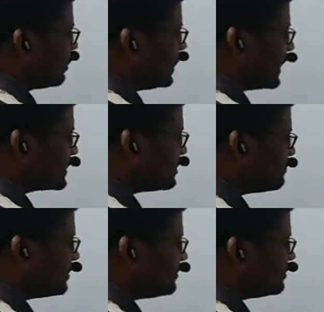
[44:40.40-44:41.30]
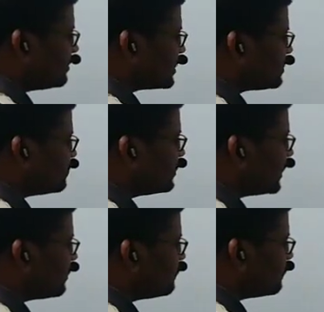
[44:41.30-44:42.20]
In textbook they
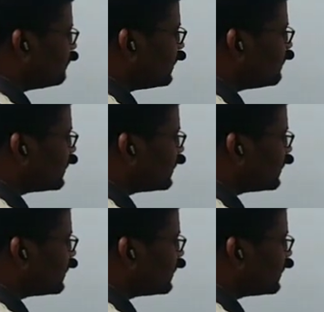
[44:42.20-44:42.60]
give big